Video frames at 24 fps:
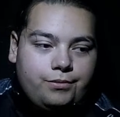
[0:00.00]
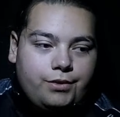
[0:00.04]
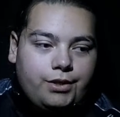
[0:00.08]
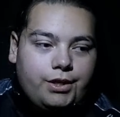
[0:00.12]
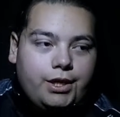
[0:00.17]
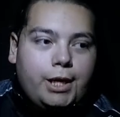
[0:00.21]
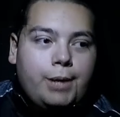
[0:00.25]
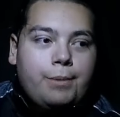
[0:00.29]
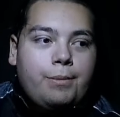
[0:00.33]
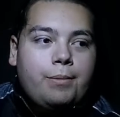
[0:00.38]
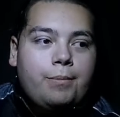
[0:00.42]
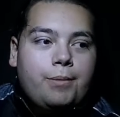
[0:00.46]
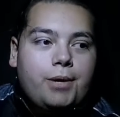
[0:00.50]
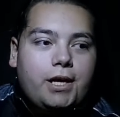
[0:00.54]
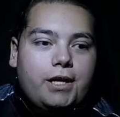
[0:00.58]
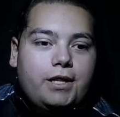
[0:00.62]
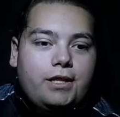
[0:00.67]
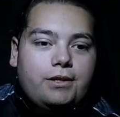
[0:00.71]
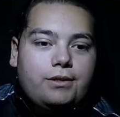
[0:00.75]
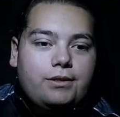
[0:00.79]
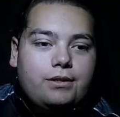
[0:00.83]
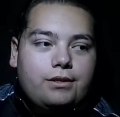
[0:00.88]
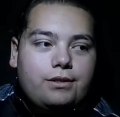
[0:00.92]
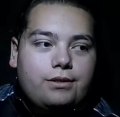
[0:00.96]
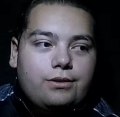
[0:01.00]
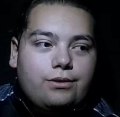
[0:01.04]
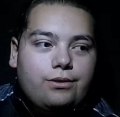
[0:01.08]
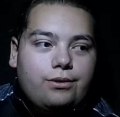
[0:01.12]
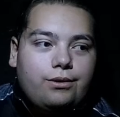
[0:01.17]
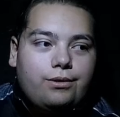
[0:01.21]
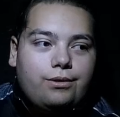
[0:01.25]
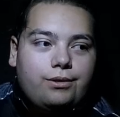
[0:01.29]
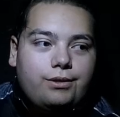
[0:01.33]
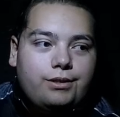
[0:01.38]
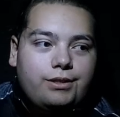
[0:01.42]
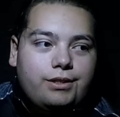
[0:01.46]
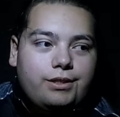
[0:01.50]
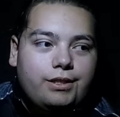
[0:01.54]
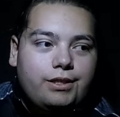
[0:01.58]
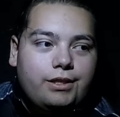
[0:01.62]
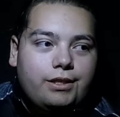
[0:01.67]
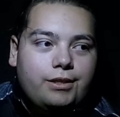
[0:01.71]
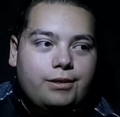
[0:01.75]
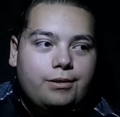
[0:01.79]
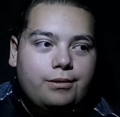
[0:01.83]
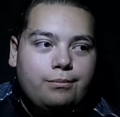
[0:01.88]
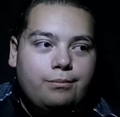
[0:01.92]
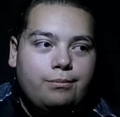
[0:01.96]
Keep in mind, this is all
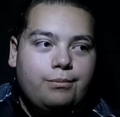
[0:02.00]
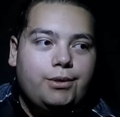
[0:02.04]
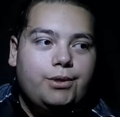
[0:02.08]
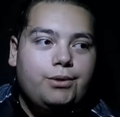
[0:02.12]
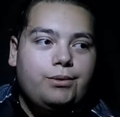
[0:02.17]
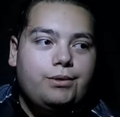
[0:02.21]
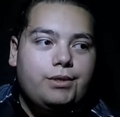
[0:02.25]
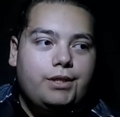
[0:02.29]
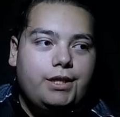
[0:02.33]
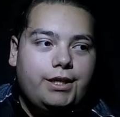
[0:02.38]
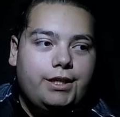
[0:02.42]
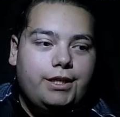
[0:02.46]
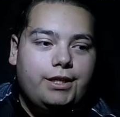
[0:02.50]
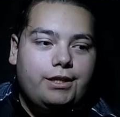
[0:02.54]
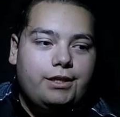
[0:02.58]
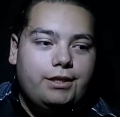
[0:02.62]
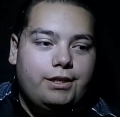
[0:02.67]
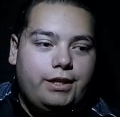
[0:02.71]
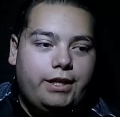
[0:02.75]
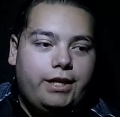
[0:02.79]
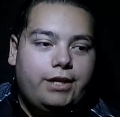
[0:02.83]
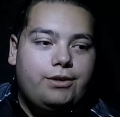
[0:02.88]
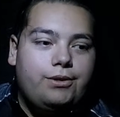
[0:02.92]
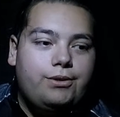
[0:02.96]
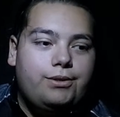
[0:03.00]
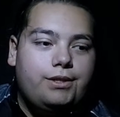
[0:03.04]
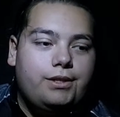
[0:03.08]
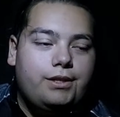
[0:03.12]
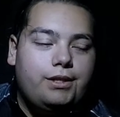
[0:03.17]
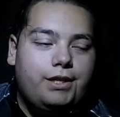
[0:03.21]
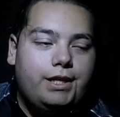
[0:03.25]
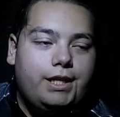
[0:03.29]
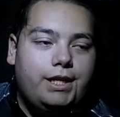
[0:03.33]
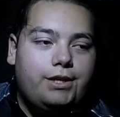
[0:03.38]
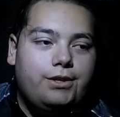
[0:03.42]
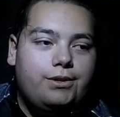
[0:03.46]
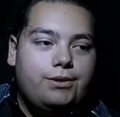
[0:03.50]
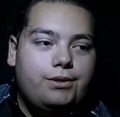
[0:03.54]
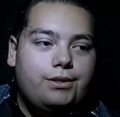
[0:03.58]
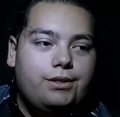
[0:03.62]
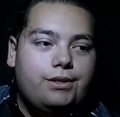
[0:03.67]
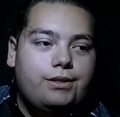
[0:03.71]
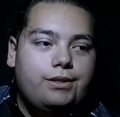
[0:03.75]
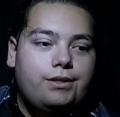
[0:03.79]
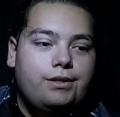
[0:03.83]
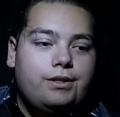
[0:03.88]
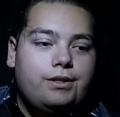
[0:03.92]
building it years and years.